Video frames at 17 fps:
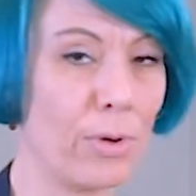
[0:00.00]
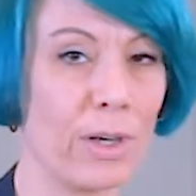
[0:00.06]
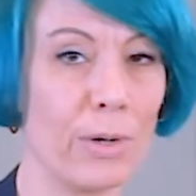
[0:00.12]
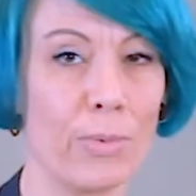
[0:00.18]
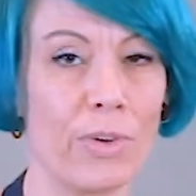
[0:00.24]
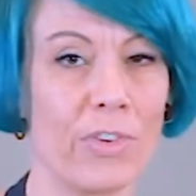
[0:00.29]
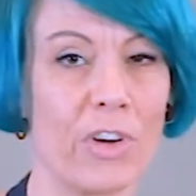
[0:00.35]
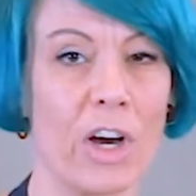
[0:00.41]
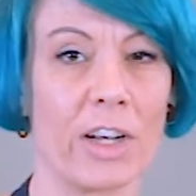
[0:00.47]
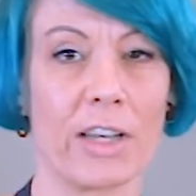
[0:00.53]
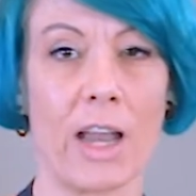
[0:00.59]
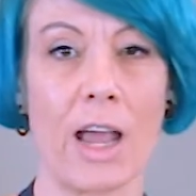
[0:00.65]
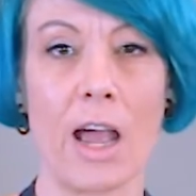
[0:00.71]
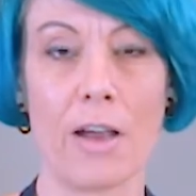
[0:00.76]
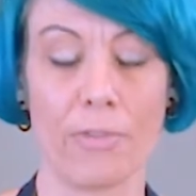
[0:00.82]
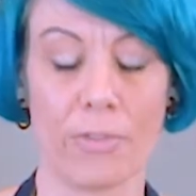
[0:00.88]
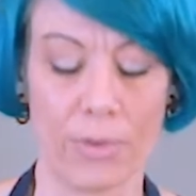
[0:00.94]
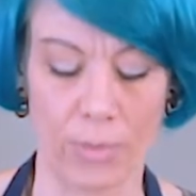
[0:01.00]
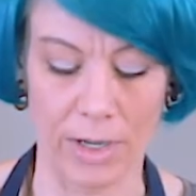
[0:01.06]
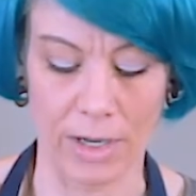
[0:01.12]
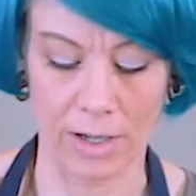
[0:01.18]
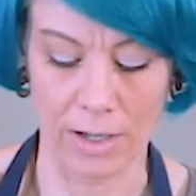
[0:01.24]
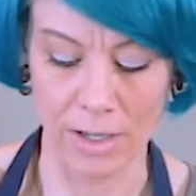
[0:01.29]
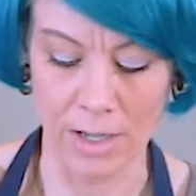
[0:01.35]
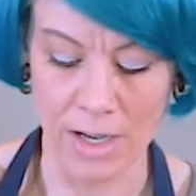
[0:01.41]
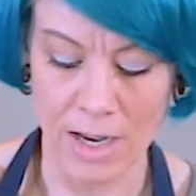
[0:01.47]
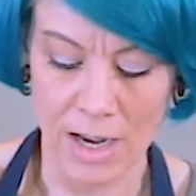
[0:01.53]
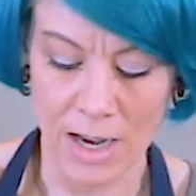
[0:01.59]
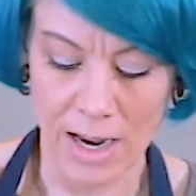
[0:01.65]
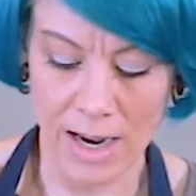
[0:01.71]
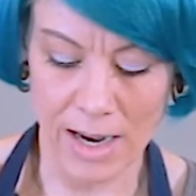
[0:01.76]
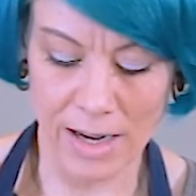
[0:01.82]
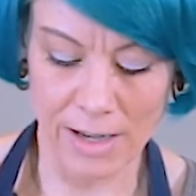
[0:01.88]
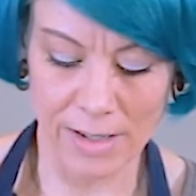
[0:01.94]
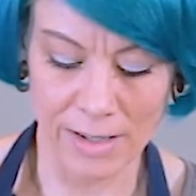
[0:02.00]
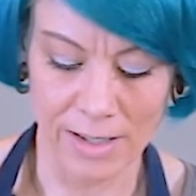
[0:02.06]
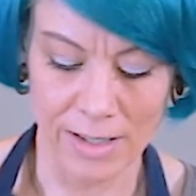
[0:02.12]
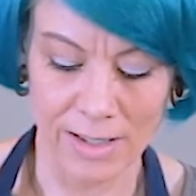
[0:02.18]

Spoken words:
it would have gotten everywhere. And